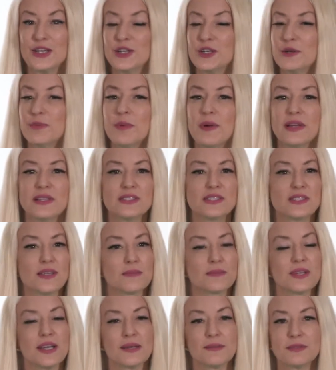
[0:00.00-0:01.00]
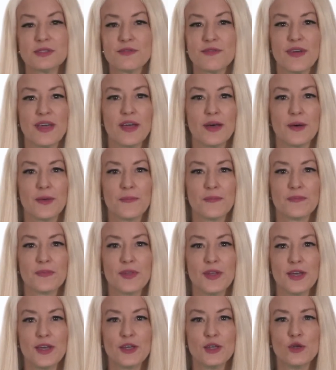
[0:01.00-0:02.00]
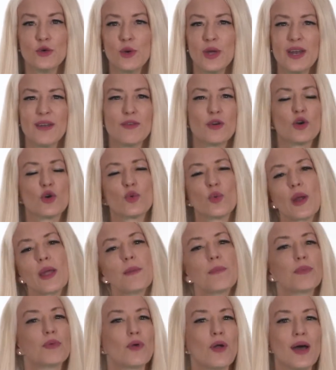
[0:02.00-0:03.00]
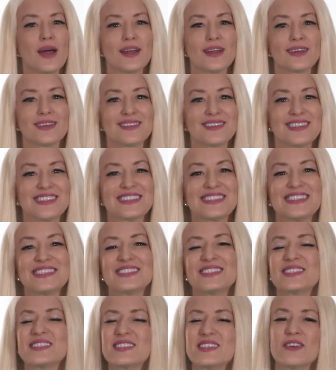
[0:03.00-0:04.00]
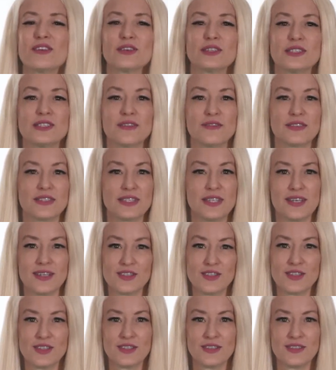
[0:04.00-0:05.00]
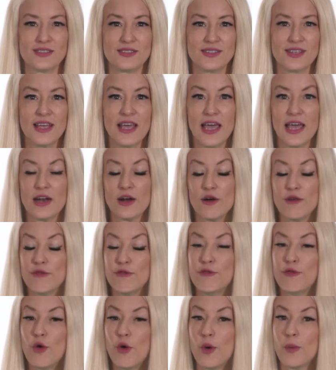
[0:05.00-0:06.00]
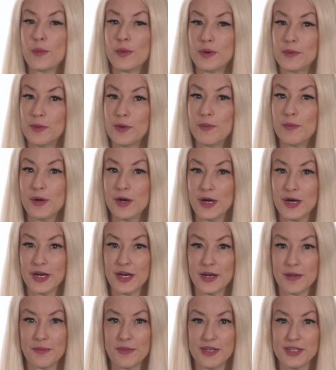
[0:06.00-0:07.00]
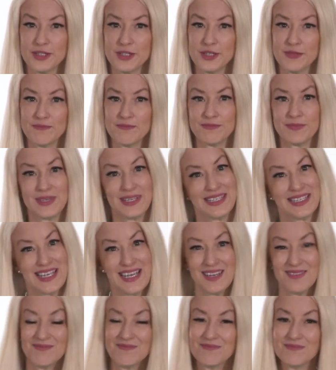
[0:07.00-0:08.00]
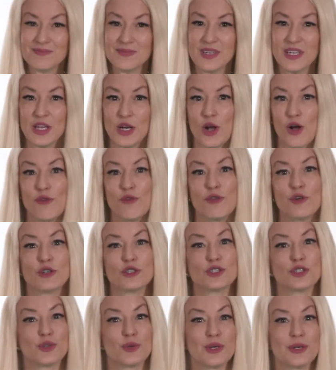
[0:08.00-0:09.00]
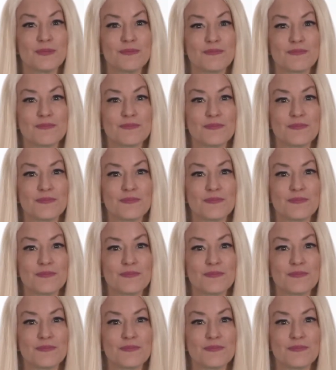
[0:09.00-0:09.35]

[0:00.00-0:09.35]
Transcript: Good brands sometimes fail. You could have a great product, the sincerest of intentions, and a formidable marketing budget, and yet it could all fall short.